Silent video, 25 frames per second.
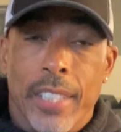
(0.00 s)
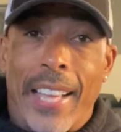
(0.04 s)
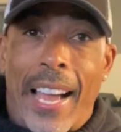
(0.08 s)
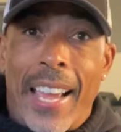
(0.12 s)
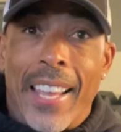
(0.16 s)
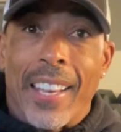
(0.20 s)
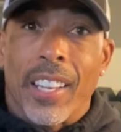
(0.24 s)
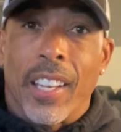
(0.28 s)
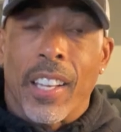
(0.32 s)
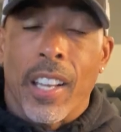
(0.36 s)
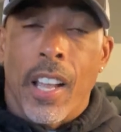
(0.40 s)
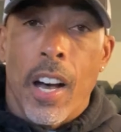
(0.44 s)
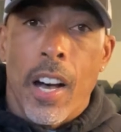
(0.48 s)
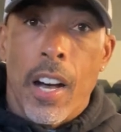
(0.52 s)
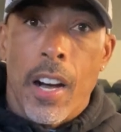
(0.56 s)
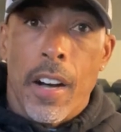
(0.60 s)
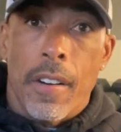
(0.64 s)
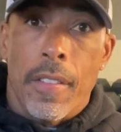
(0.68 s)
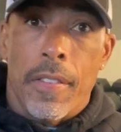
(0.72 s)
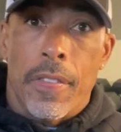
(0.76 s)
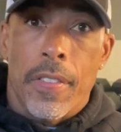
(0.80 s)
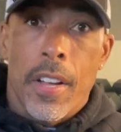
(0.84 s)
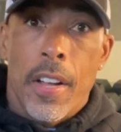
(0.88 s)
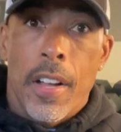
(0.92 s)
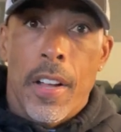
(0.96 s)
I
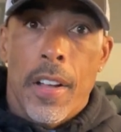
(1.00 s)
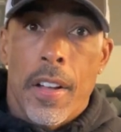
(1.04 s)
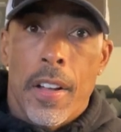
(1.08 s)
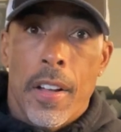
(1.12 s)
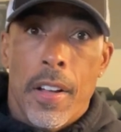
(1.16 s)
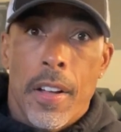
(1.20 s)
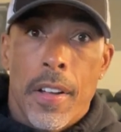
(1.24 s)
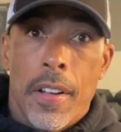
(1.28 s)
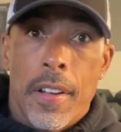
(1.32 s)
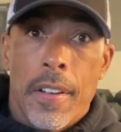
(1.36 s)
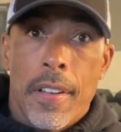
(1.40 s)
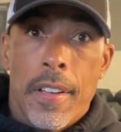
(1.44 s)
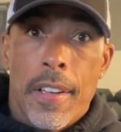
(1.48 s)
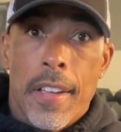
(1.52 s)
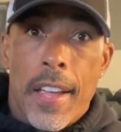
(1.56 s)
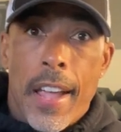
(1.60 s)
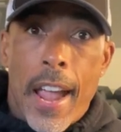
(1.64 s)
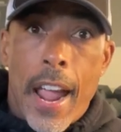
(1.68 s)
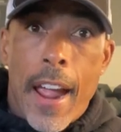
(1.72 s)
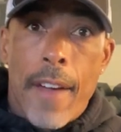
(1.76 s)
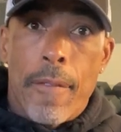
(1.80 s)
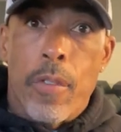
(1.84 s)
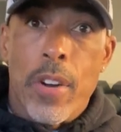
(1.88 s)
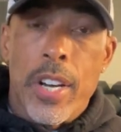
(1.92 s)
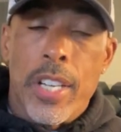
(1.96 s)
love
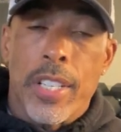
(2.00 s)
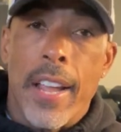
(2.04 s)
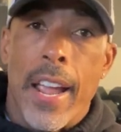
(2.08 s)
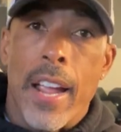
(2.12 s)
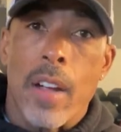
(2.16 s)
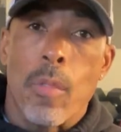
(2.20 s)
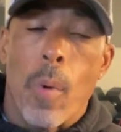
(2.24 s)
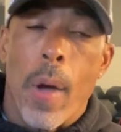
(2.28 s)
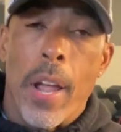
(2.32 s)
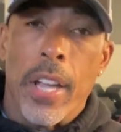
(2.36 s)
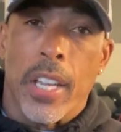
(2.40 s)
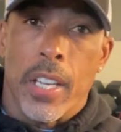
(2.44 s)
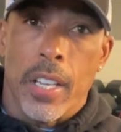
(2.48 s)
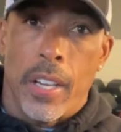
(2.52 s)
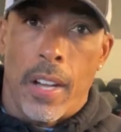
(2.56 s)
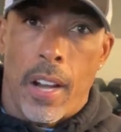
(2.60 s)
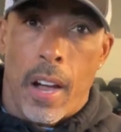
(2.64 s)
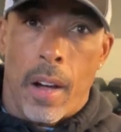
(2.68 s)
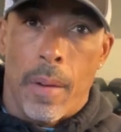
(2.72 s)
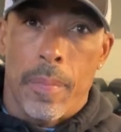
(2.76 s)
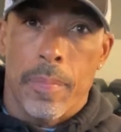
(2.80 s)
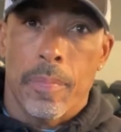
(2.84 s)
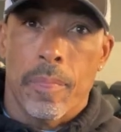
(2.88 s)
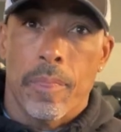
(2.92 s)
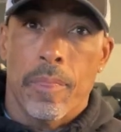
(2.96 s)
every day waking
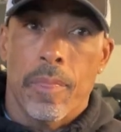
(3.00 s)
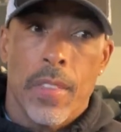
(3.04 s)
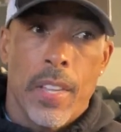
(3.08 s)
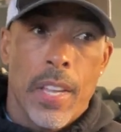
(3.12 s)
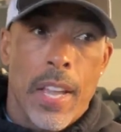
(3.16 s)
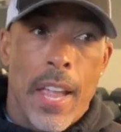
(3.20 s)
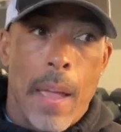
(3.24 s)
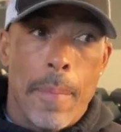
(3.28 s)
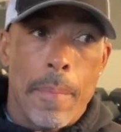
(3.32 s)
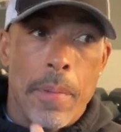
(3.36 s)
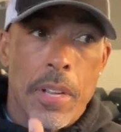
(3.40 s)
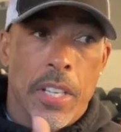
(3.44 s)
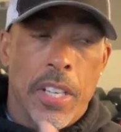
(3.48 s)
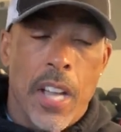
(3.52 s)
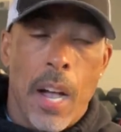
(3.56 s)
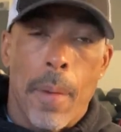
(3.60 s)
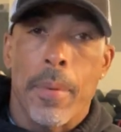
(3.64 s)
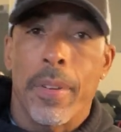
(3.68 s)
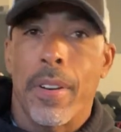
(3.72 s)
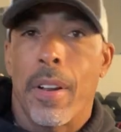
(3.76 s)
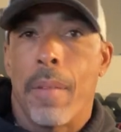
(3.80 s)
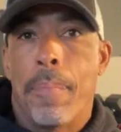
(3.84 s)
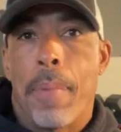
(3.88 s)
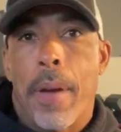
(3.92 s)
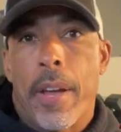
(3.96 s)
up and
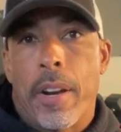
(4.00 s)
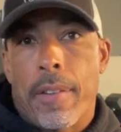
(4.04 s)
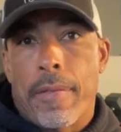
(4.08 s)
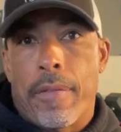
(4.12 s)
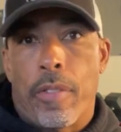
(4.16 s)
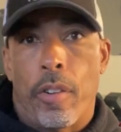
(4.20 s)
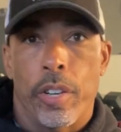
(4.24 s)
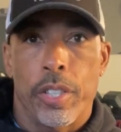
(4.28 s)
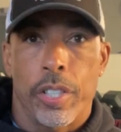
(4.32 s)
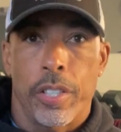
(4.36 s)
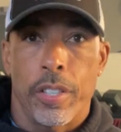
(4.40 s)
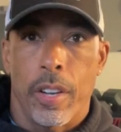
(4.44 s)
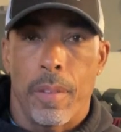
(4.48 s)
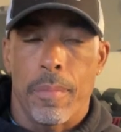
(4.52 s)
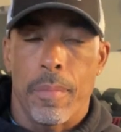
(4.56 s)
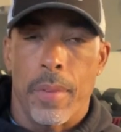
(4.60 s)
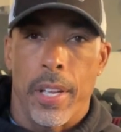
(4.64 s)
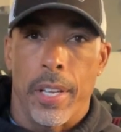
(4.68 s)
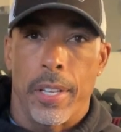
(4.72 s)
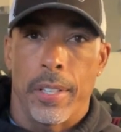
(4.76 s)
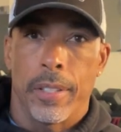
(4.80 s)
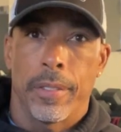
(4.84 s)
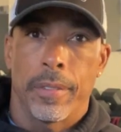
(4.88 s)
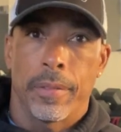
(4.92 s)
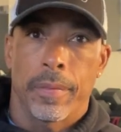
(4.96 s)
becoming a better version of
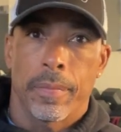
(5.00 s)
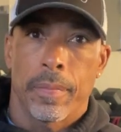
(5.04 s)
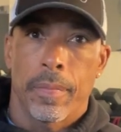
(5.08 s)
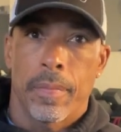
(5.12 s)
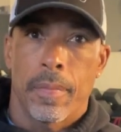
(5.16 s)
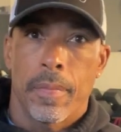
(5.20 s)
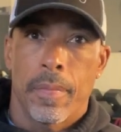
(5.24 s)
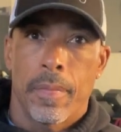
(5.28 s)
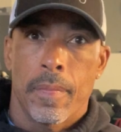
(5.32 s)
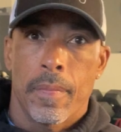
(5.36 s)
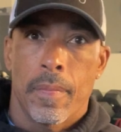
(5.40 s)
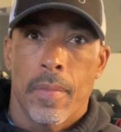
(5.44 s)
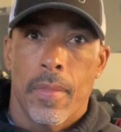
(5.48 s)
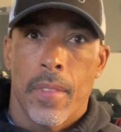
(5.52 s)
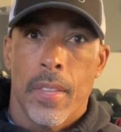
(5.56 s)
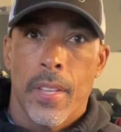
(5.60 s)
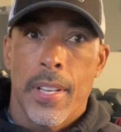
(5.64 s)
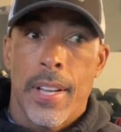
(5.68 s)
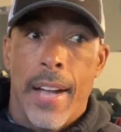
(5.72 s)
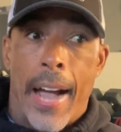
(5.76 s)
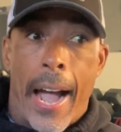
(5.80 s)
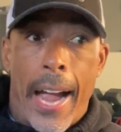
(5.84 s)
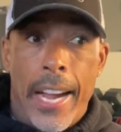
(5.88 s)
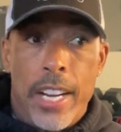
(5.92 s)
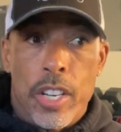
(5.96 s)
me.
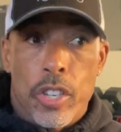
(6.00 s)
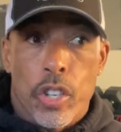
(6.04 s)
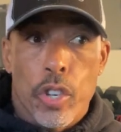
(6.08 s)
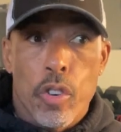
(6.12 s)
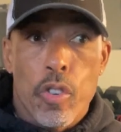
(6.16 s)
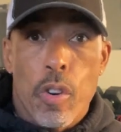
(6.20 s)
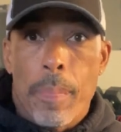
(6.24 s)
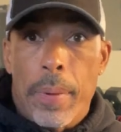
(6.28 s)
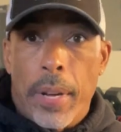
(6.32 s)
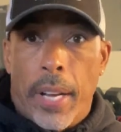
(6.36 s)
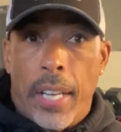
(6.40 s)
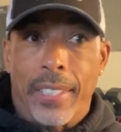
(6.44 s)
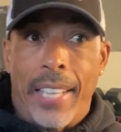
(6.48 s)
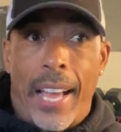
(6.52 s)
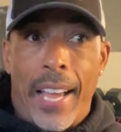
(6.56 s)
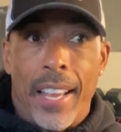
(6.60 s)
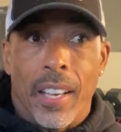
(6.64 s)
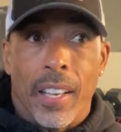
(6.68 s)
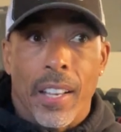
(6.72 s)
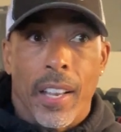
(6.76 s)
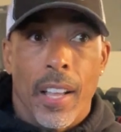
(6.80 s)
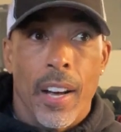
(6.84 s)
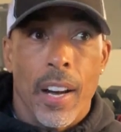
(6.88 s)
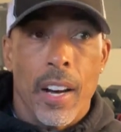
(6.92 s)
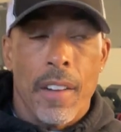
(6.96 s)
I do it because I
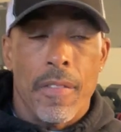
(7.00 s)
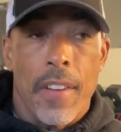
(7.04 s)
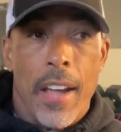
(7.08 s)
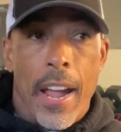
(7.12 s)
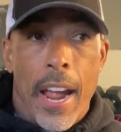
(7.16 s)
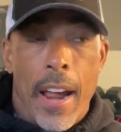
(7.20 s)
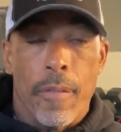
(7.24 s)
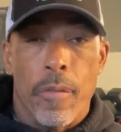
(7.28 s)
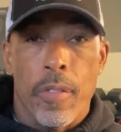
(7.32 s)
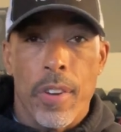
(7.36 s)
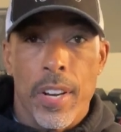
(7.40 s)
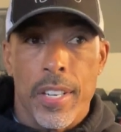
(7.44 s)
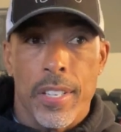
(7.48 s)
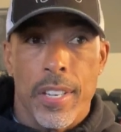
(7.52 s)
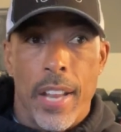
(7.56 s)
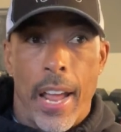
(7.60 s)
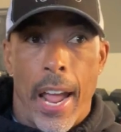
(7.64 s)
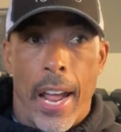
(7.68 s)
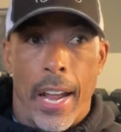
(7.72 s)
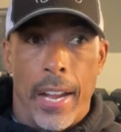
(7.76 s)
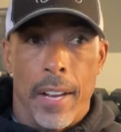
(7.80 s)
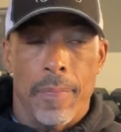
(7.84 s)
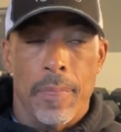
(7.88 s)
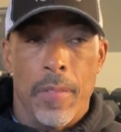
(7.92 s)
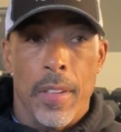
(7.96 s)
love every
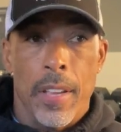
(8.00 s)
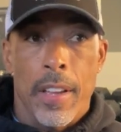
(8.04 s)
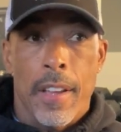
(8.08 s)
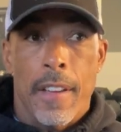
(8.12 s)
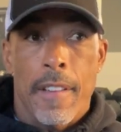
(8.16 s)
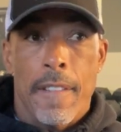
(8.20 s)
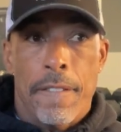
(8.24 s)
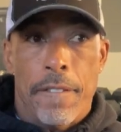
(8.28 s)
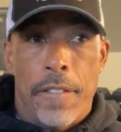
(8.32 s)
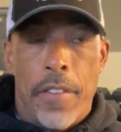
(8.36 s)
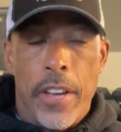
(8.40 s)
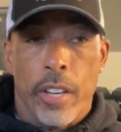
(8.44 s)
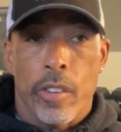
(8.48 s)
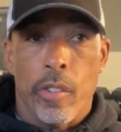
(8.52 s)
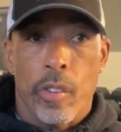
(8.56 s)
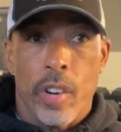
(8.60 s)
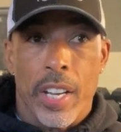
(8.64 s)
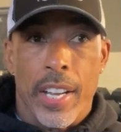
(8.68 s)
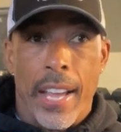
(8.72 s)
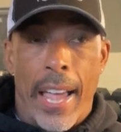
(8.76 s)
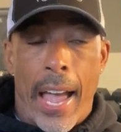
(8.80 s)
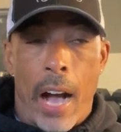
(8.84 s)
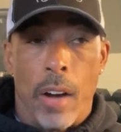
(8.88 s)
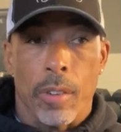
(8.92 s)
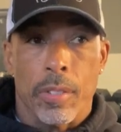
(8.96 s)
day
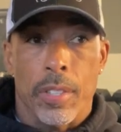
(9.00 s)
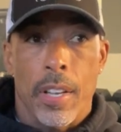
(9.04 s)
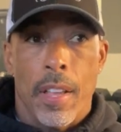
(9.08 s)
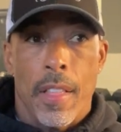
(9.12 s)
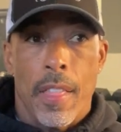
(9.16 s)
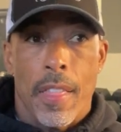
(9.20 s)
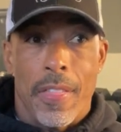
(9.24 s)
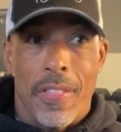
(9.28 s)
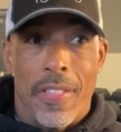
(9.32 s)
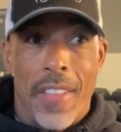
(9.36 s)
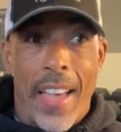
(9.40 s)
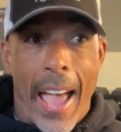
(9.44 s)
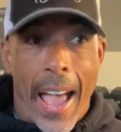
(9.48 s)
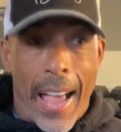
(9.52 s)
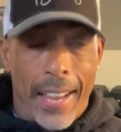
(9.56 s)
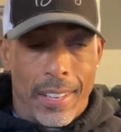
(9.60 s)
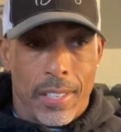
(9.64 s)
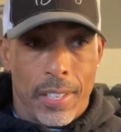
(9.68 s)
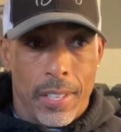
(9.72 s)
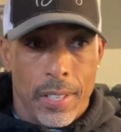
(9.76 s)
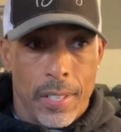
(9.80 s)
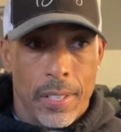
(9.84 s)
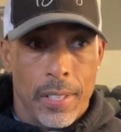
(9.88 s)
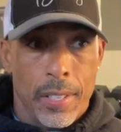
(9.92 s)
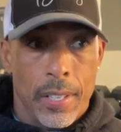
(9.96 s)
figuring out
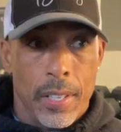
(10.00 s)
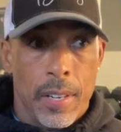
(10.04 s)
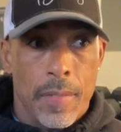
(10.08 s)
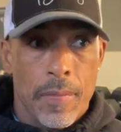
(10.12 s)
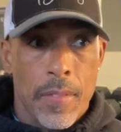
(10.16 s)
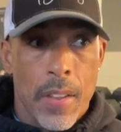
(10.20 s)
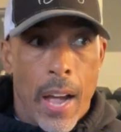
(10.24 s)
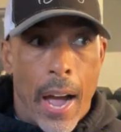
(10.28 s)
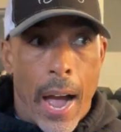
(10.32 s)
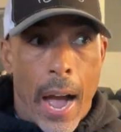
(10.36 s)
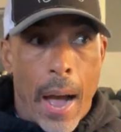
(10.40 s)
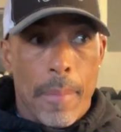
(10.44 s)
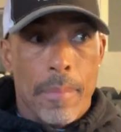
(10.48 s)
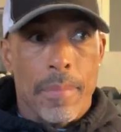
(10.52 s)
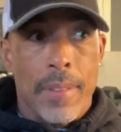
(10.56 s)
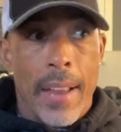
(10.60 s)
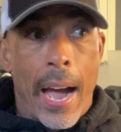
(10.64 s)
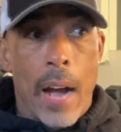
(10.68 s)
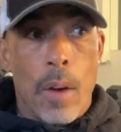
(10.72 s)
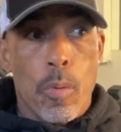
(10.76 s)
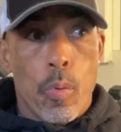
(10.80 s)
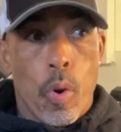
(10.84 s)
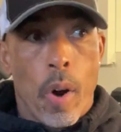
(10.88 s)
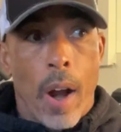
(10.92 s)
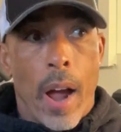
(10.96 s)
that I'm
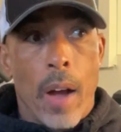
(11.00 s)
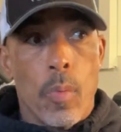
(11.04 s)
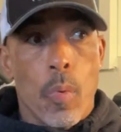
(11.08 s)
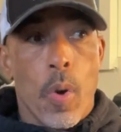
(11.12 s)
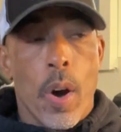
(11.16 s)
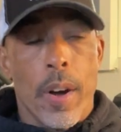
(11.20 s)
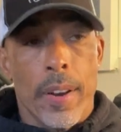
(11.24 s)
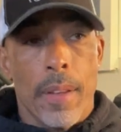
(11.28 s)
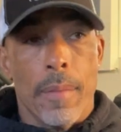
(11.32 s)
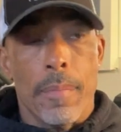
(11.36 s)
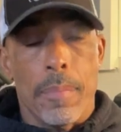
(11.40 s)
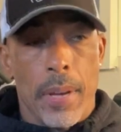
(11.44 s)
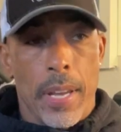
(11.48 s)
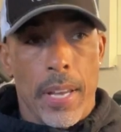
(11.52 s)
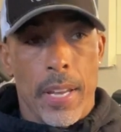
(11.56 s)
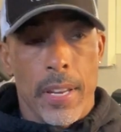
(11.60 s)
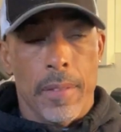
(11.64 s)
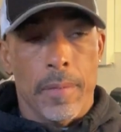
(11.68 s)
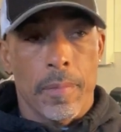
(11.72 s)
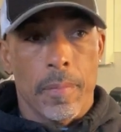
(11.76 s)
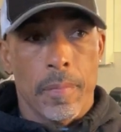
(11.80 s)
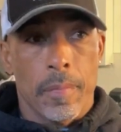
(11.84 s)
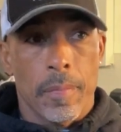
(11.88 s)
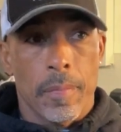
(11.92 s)
not where I want to be.